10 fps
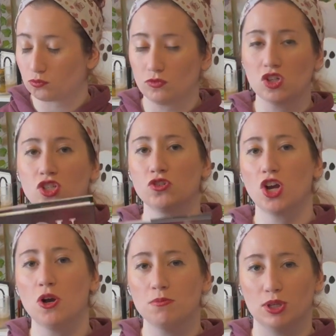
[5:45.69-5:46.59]
So
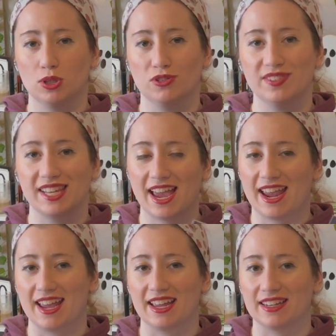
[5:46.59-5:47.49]
Joe moves
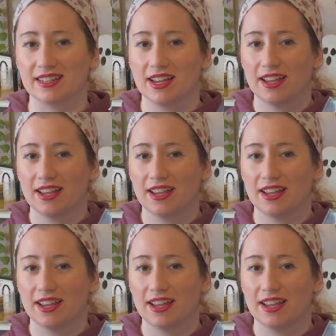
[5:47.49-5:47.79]
and